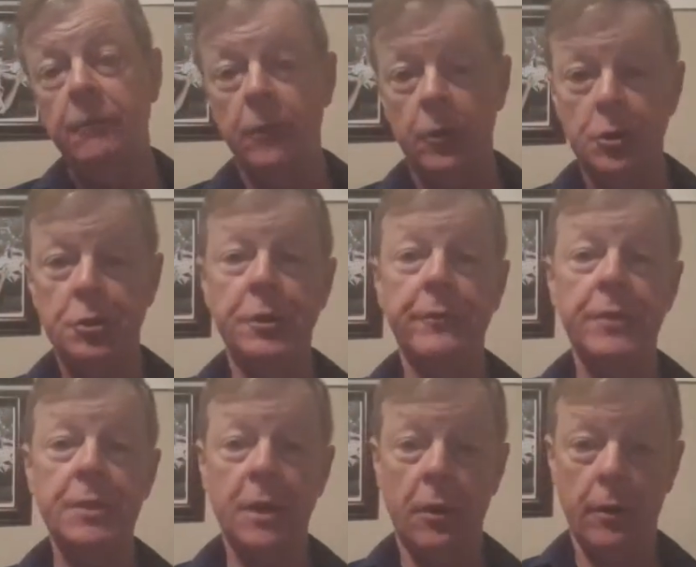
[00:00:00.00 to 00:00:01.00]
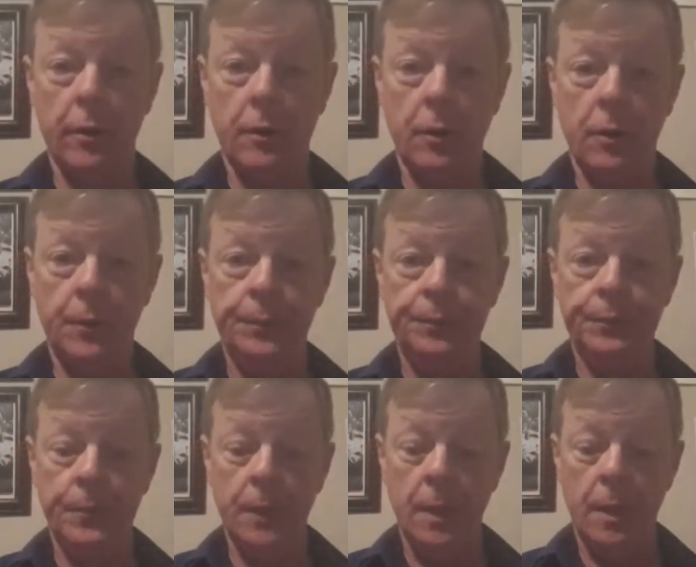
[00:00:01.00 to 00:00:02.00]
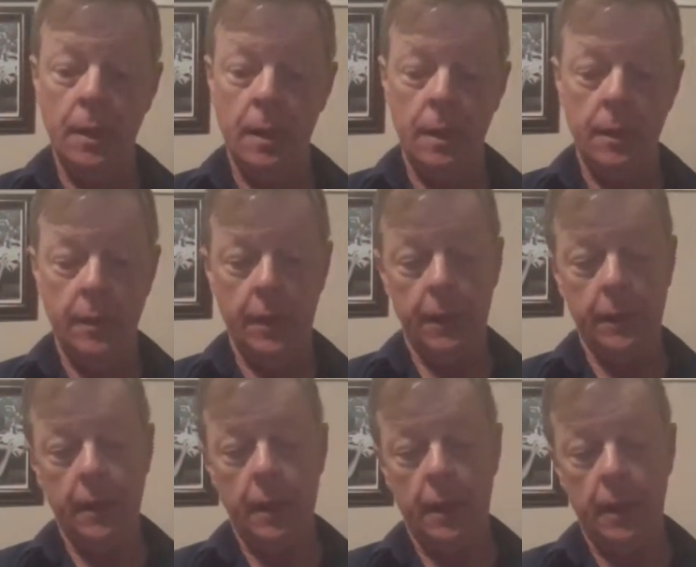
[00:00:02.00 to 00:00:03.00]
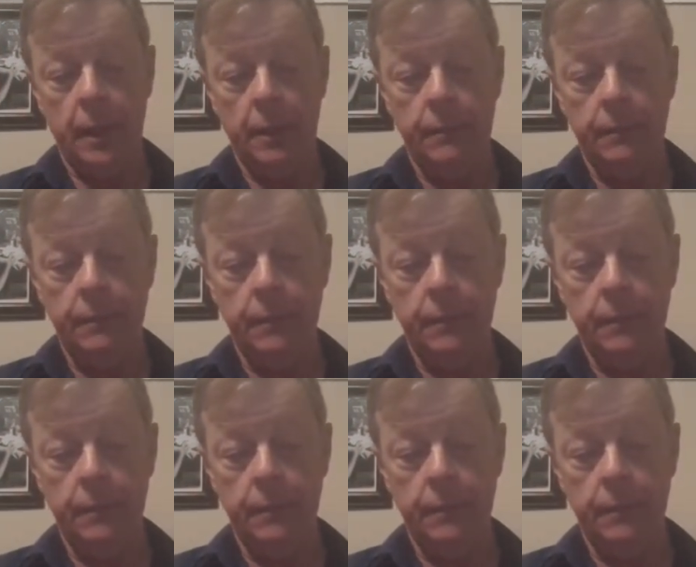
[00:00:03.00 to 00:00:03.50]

version of this character that